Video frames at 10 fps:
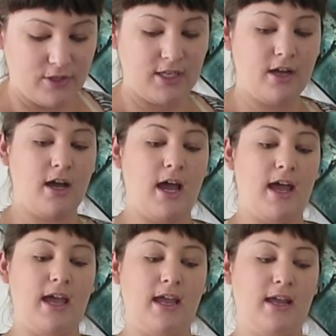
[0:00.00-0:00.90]
also got
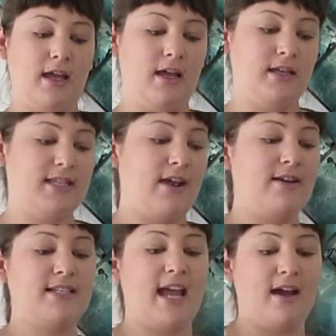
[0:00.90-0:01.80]
a
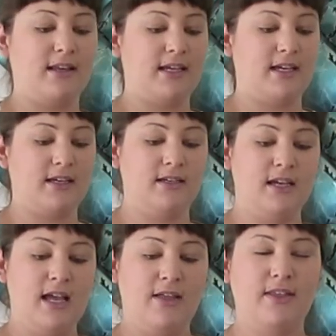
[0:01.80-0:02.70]
terry toweling.
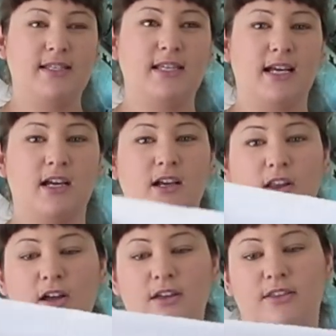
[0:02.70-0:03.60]
This is like a
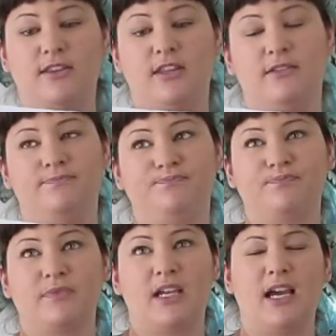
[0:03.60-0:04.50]
cloth.
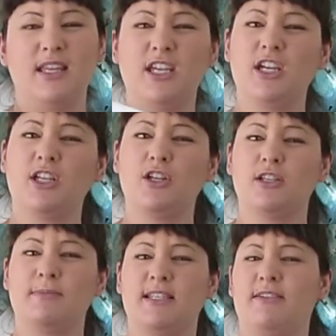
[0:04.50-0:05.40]
I think you can use
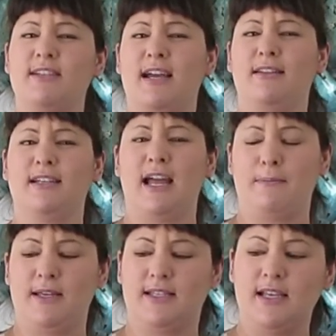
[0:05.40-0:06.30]
them as terry toweling
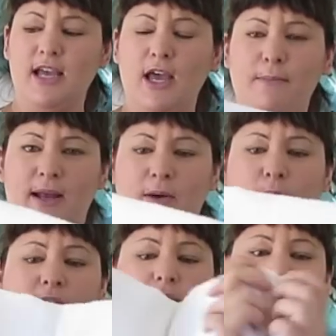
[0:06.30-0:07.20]
nappies, but
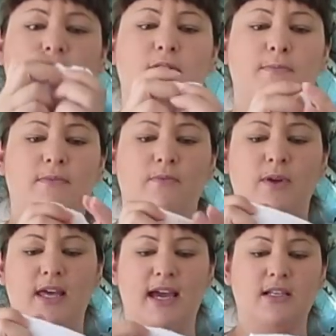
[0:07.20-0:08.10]
we use them
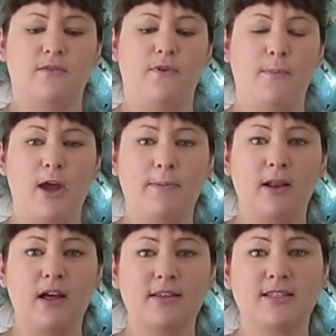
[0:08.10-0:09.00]
with Hazel for burp
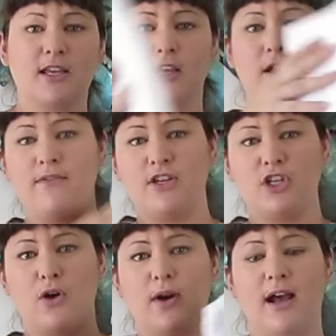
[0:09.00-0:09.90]
cloths, so they go over your
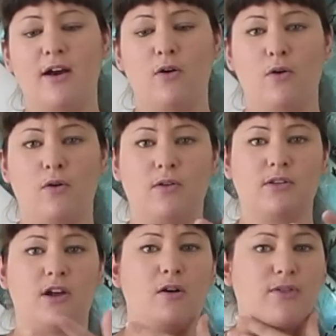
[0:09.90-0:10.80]
shoulder or
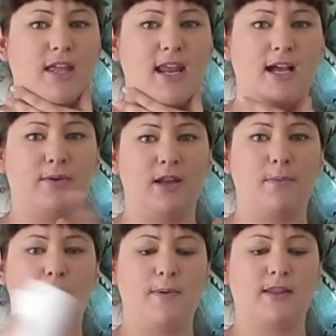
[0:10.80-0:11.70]
to hold their neck when you're
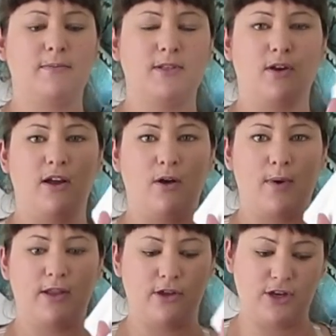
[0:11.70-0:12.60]
burping them. So I got
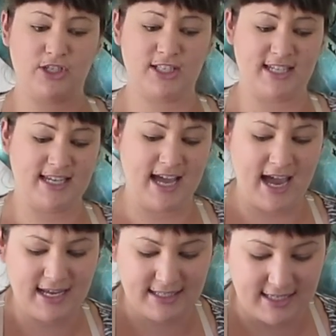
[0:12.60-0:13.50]
one of those just in
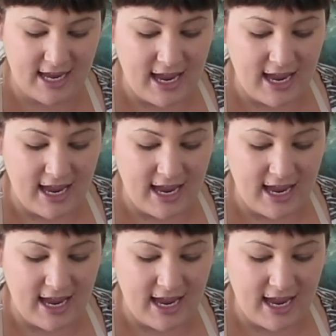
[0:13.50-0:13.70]
case.